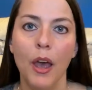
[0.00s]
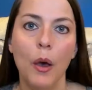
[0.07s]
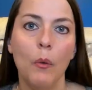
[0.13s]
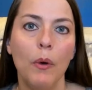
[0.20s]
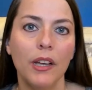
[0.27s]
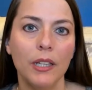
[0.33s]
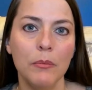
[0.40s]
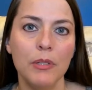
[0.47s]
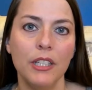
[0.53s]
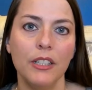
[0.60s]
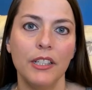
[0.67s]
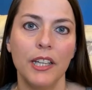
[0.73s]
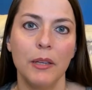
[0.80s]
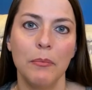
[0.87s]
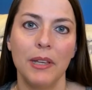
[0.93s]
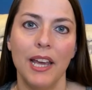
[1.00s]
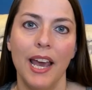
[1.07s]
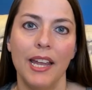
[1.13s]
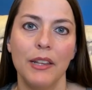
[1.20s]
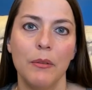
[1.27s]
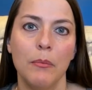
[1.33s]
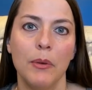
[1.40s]
Welcome to Looking
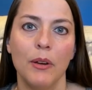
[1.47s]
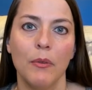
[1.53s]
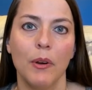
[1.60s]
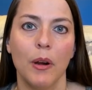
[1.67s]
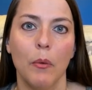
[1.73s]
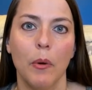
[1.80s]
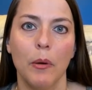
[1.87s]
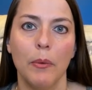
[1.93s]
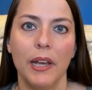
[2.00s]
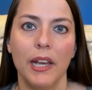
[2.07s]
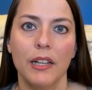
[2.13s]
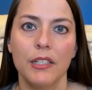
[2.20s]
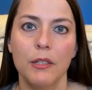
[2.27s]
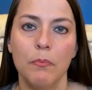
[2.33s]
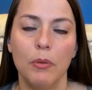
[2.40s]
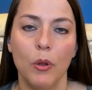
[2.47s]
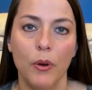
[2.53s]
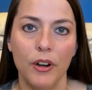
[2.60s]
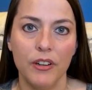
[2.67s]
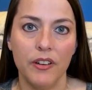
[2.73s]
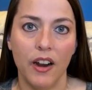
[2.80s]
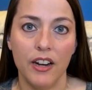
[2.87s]
Behind the Mirror, where we
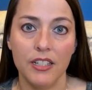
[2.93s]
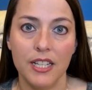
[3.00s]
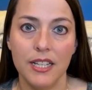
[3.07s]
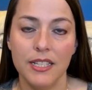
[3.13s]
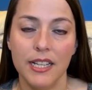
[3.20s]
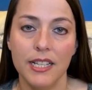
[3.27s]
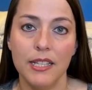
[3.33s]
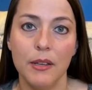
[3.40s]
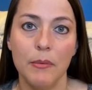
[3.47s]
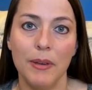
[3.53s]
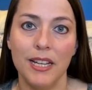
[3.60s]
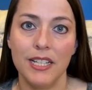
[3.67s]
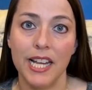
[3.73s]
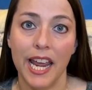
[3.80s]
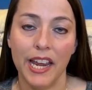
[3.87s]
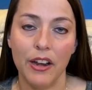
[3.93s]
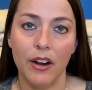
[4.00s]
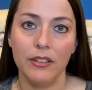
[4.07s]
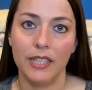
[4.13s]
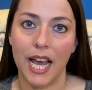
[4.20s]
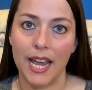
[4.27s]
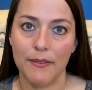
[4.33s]
explore narcissism and take our
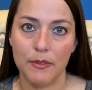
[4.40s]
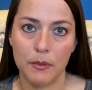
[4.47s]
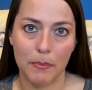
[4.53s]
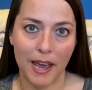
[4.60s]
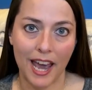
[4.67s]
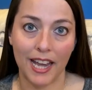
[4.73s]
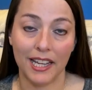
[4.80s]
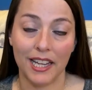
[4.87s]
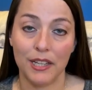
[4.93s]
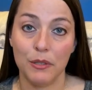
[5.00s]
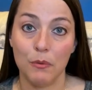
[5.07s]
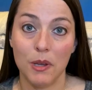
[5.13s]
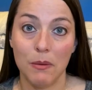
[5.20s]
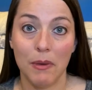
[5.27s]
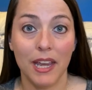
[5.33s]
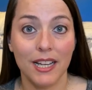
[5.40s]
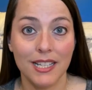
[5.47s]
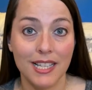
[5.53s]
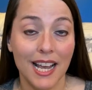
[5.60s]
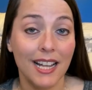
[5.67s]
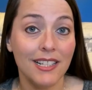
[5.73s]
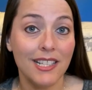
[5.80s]
lives back as we make
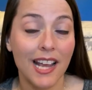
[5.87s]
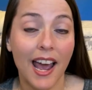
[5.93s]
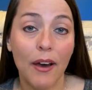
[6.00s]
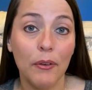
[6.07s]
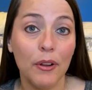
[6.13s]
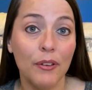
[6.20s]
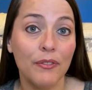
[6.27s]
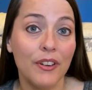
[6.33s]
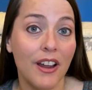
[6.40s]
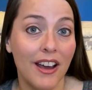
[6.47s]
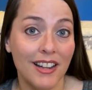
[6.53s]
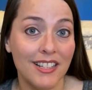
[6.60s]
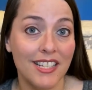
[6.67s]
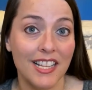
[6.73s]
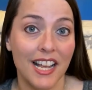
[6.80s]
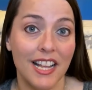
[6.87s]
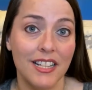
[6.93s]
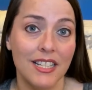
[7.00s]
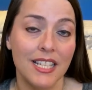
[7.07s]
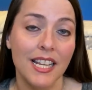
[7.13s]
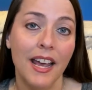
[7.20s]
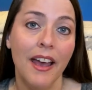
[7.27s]
sense out of
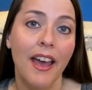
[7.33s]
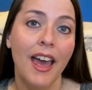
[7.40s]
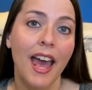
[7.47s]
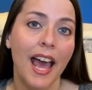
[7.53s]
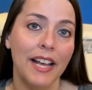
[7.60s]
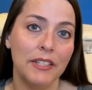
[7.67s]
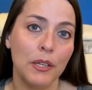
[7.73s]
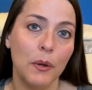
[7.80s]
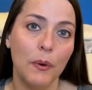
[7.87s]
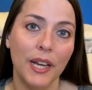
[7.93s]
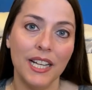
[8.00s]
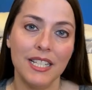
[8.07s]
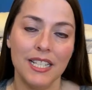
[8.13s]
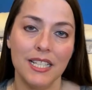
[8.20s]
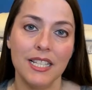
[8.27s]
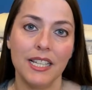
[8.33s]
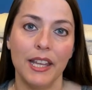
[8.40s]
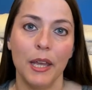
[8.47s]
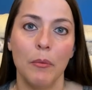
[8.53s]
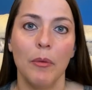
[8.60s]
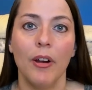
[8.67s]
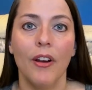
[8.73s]
nonsense. As a quick
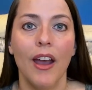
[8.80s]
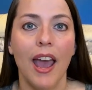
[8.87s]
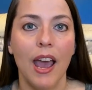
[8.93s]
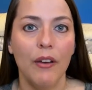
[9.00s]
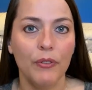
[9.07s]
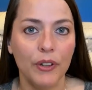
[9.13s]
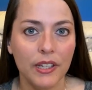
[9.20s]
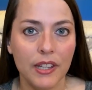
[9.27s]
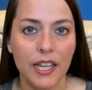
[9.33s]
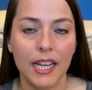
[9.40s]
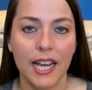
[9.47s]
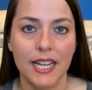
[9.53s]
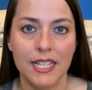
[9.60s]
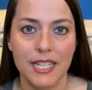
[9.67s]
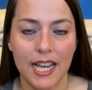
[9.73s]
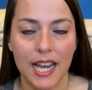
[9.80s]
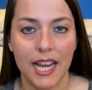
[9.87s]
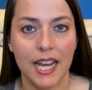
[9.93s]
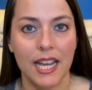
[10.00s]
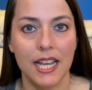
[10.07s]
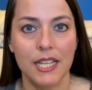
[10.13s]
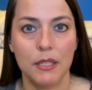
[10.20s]
disclaimer, everything I say
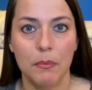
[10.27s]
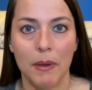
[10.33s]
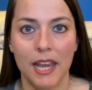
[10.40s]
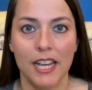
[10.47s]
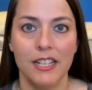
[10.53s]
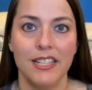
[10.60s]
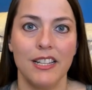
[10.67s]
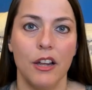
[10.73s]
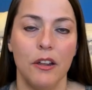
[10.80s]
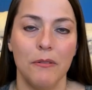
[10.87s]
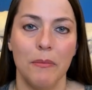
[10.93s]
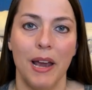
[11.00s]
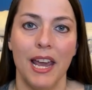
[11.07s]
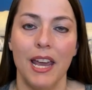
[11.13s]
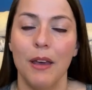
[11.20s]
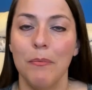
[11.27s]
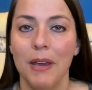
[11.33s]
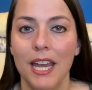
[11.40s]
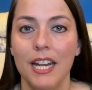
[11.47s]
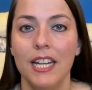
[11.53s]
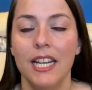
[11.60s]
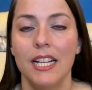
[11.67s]
is based on my
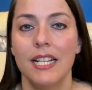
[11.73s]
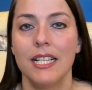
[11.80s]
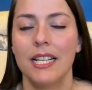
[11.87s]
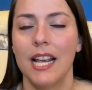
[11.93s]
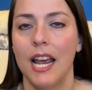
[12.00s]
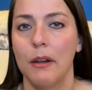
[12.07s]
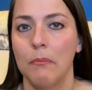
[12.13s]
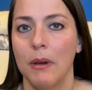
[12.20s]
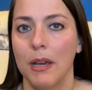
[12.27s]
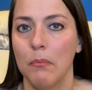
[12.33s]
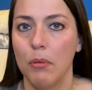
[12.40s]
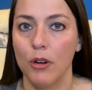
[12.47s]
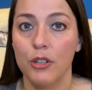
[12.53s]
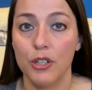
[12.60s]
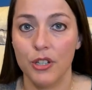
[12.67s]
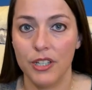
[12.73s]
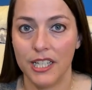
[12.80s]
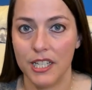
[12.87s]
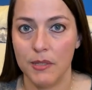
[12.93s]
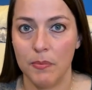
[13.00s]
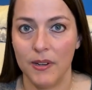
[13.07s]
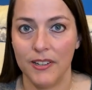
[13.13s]
opinions and my personal
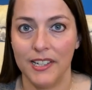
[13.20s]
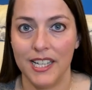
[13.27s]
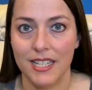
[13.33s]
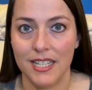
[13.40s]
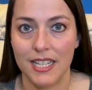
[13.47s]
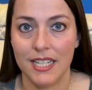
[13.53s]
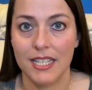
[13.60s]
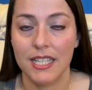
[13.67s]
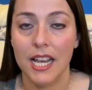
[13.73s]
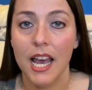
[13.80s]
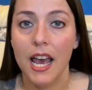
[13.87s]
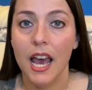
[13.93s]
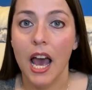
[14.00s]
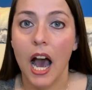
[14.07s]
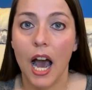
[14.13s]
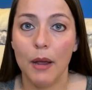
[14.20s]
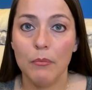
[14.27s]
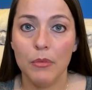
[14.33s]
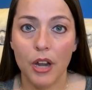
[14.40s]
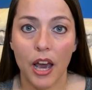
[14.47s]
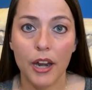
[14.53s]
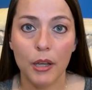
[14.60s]
experiences. I'm
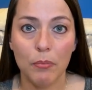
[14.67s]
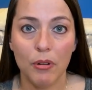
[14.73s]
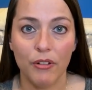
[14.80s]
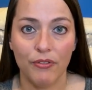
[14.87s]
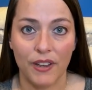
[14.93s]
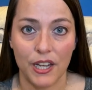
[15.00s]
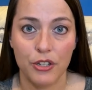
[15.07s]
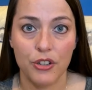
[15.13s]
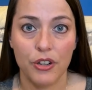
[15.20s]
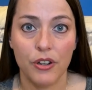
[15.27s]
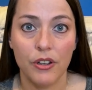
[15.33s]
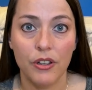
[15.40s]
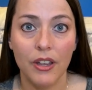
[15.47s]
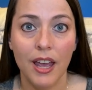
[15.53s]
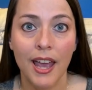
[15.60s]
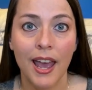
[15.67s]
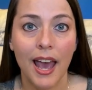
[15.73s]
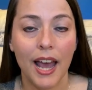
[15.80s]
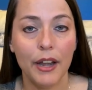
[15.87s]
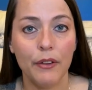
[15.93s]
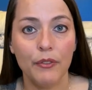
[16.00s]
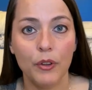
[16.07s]
not a professional,
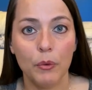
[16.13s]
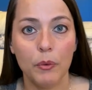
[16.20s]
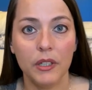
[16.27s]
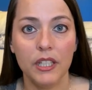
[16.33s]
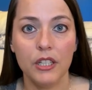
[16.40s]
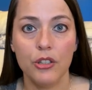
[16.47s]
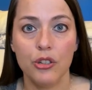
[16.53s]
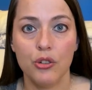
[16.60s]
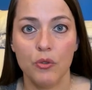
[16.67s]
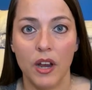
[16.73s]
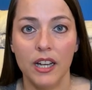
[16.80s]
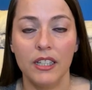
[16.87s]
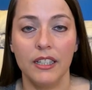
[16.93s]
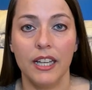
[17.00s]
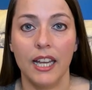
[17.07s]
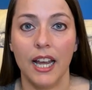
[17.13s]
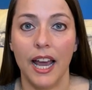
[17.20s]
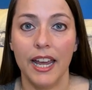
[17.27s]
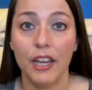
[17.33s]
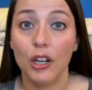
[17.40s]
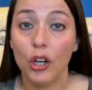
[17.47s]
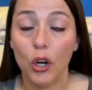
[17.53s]
and if you're really struggling, I
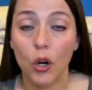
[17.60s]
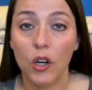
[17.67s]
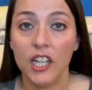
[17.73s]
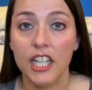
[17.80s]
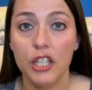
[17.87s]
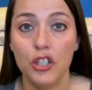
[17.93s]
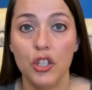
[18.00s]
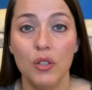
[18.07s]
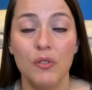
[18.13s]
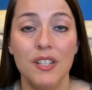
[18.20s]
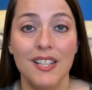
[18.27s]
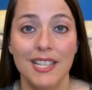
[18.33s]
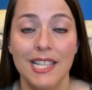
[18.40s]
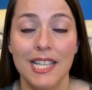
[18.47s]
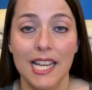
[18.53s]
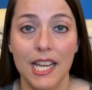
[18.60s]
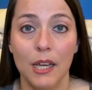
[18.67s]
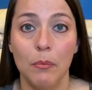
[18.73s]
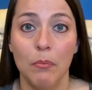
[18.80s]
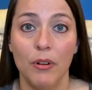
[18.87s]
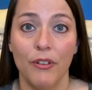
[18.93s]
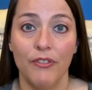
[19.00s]
encourage you to seek
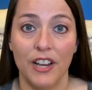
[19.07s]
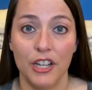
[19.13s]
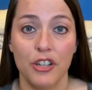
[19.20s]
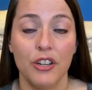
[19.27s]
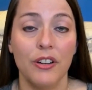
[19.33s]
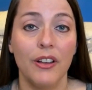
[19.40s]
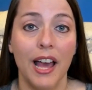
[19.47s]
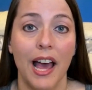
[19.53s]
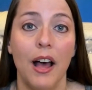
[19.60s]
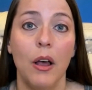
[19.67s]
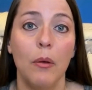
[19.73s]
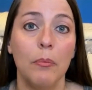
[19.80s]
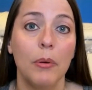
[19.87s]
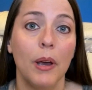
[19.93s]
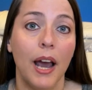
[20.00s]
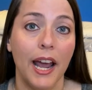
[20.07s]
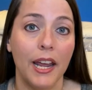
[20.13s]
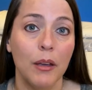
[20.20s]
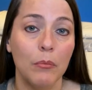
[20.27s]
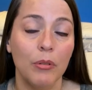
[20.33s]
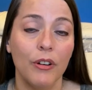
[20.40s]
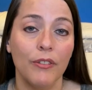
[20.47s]
professional help. I
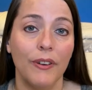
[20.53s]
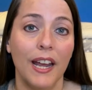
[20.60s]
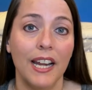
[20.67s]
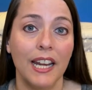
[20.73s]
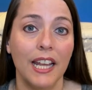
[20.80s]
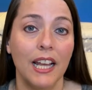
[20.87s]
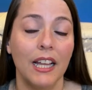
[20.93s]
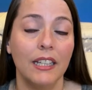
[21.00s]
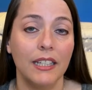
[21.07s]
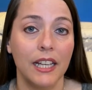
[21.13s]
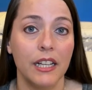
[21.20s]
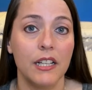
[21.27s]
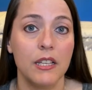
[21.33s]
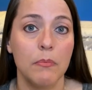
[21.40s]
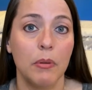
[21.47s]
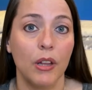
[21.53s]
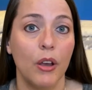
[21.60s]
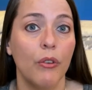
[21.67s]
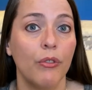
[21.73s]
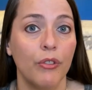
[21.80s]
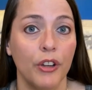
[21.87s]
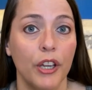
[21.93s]
am providing links
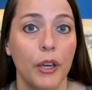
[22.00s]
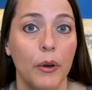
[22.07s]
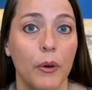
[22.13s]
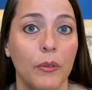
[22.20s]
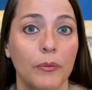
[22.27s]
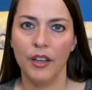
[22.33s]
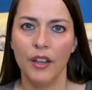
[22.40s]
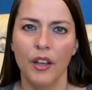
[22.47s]
below for you.